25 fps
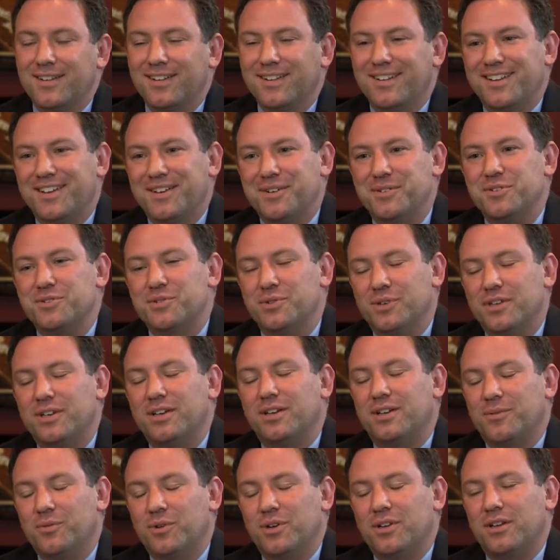it was
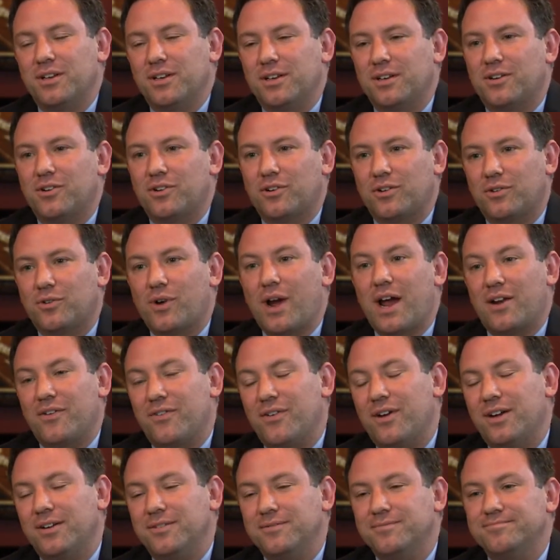really, really gratifying.